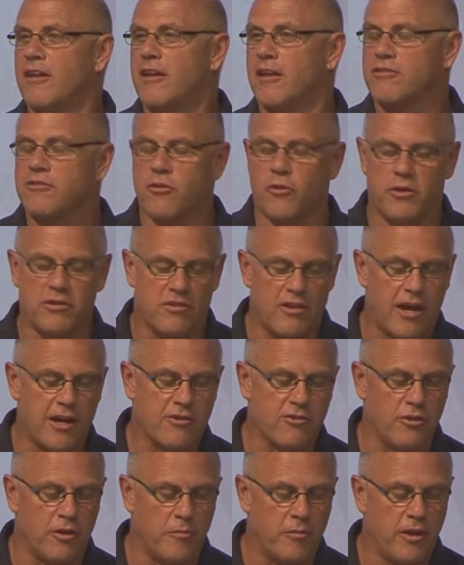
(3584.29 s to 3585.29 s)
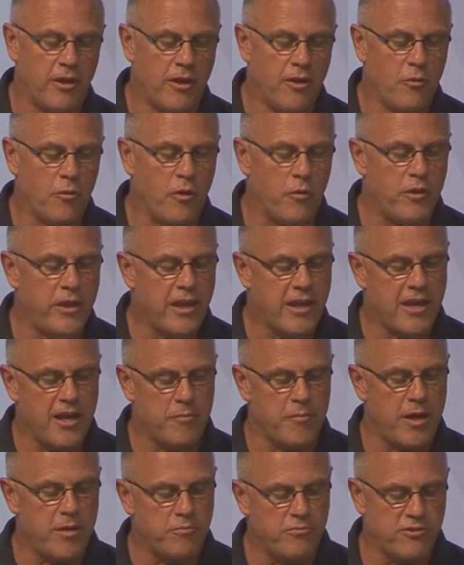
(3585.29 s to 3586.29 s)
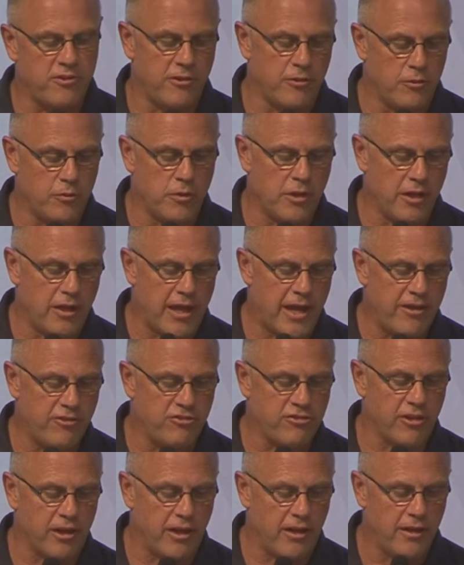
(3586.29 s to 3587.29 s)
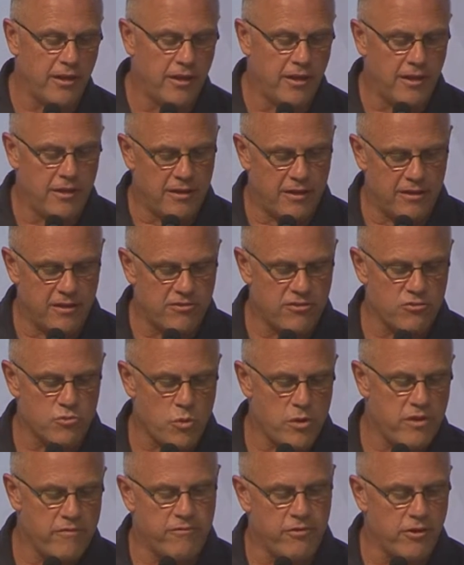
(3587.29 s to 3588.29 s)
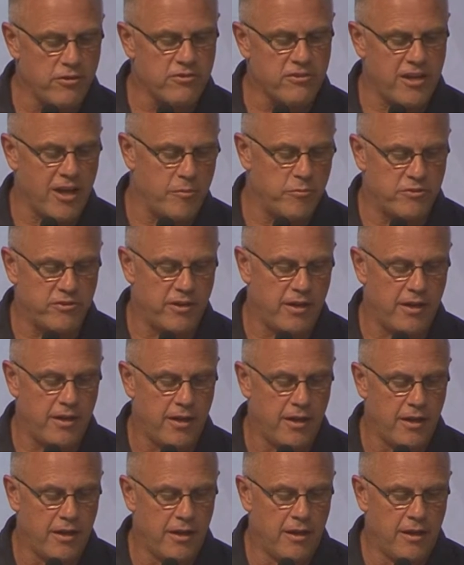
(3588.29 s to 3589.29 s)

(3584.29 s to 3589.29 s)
Let's go and talk to him. Well, when they come up to Elisha, and this is where the verse comes in,